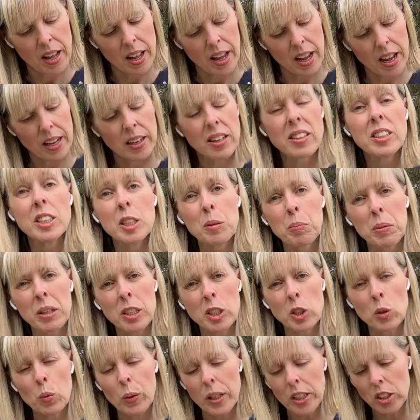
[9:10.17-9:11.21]
and a dimming
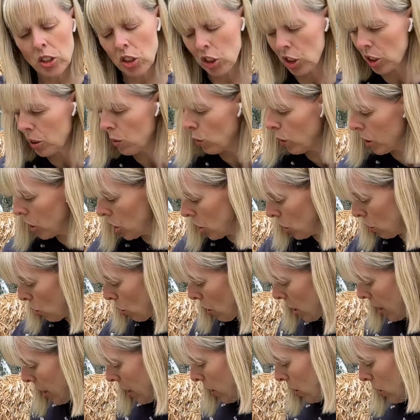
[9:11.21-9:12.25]
switch, which is
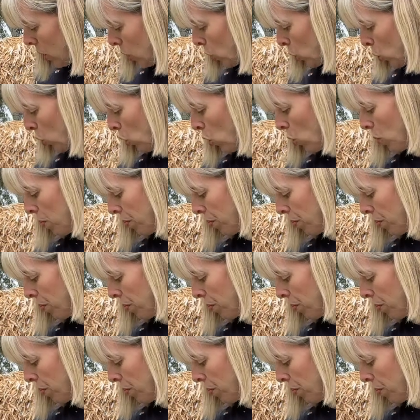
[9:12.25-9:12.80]
really useful.